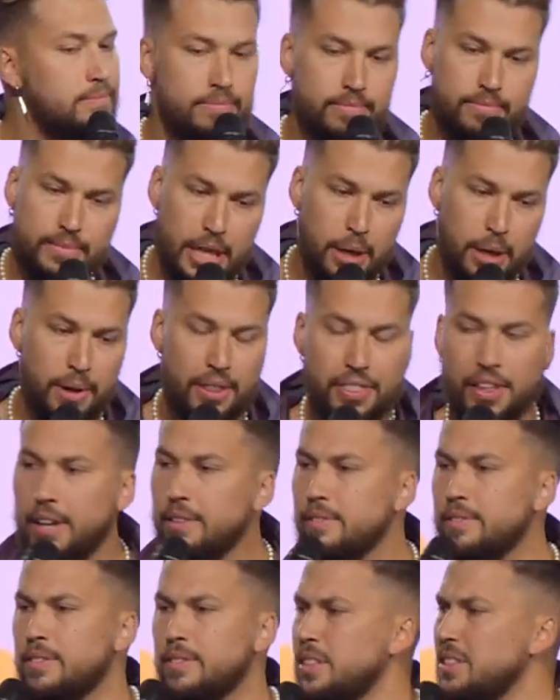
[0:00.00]
Deal with it.
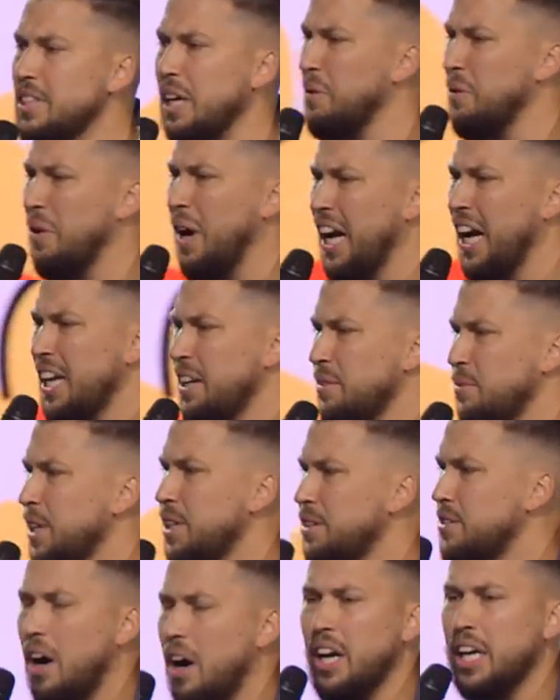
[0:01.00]
He's like, what? What are
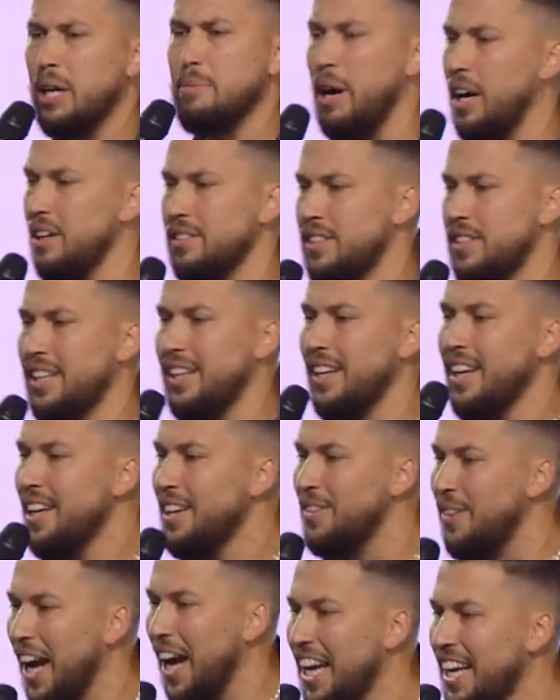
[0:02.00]
you talking about,
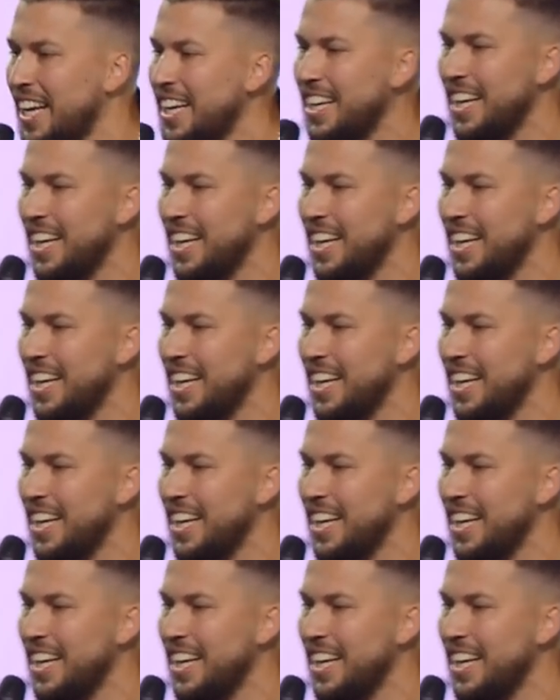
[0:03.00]
right?